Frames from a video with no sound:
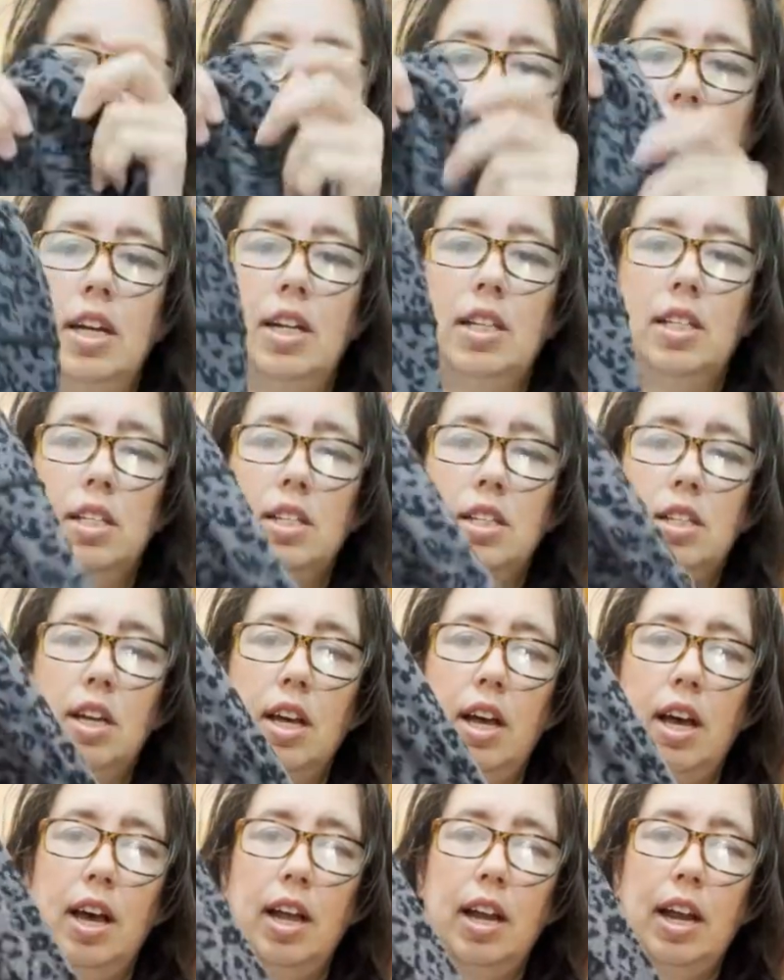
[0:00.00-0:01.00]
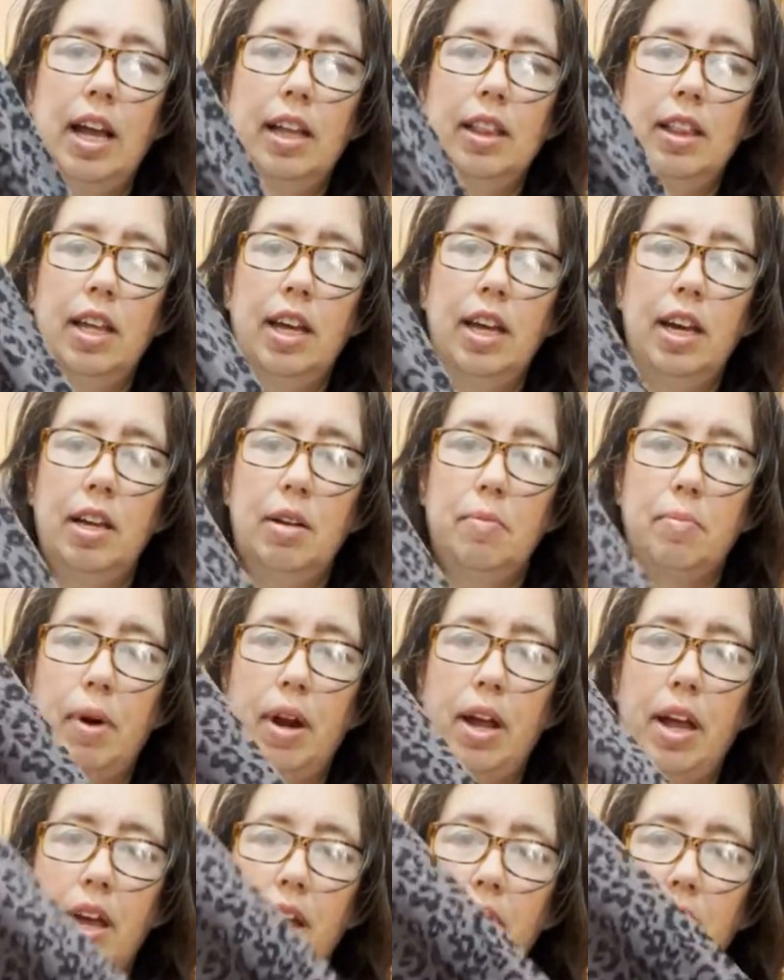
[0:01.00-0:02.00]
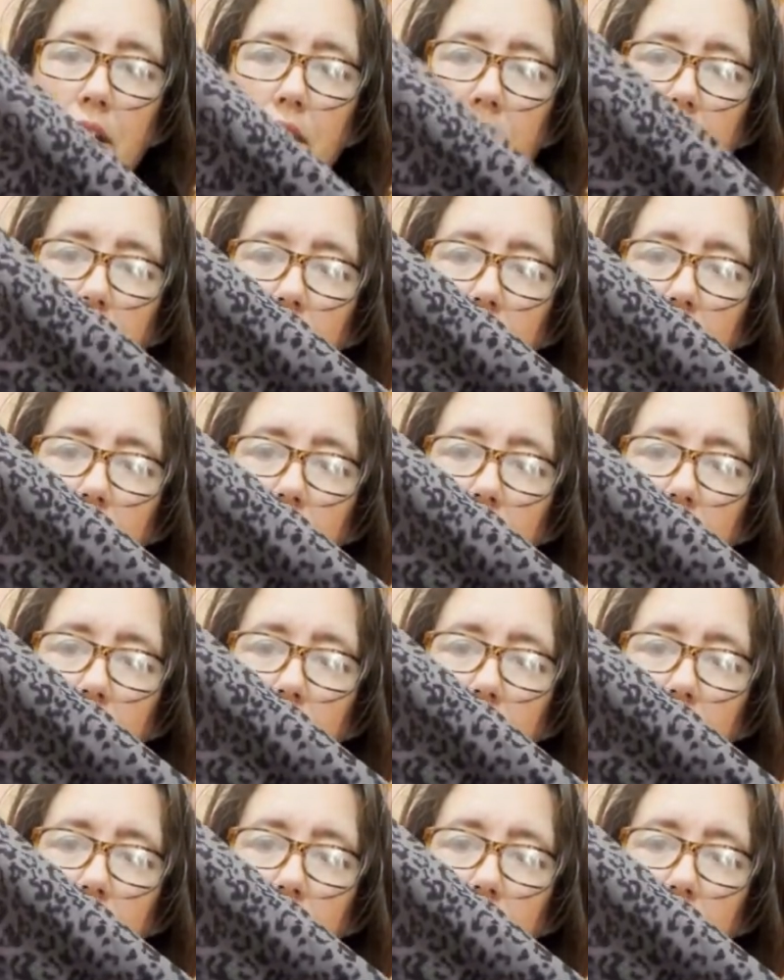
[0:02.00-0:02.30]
It's an athletic brand.